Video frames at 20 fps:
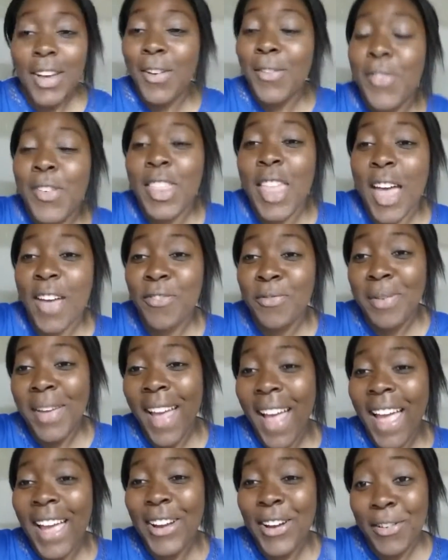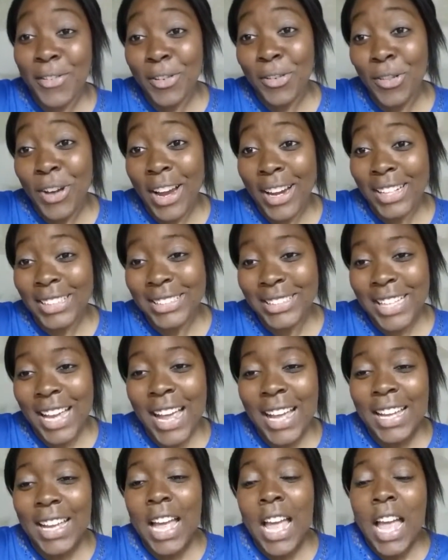So for the FBI criminal record
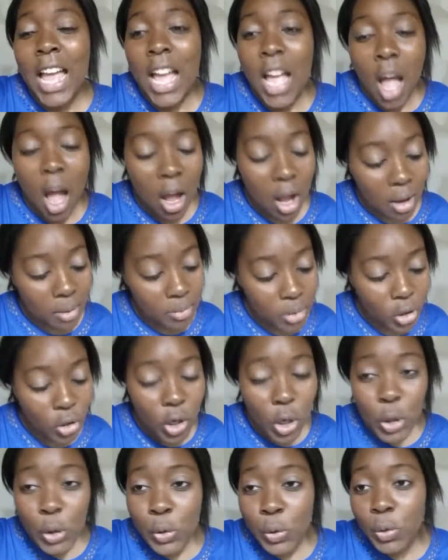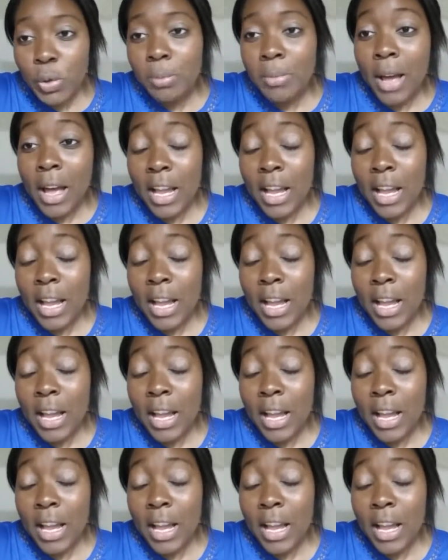check, you go through